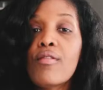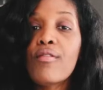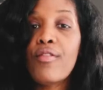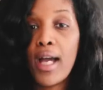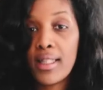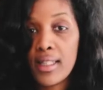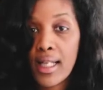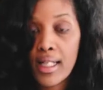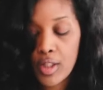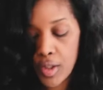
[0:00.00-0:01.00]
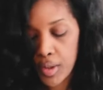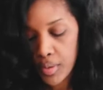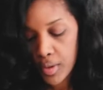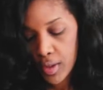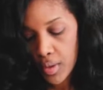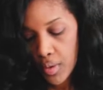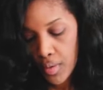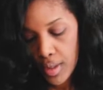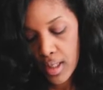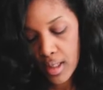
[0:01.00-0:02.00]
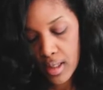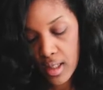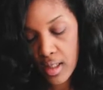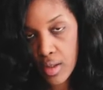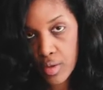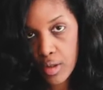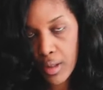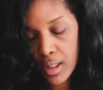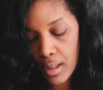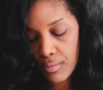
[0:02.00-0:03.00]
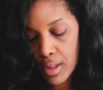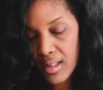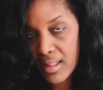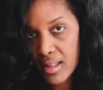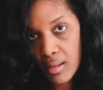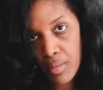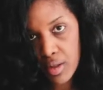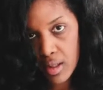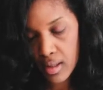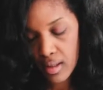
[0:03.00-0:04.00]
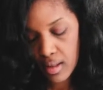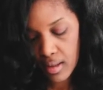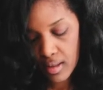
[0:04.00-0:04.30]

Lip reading: vanilla too, so it's good, but sometimes cinnamon is